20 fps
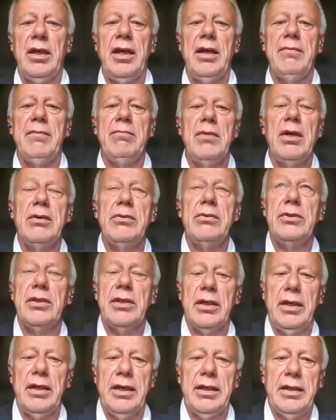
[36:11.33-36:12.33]

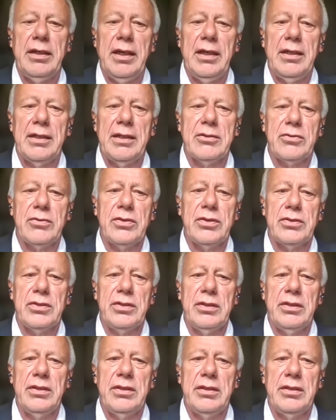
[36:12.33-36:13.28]
ammonia, and electricity.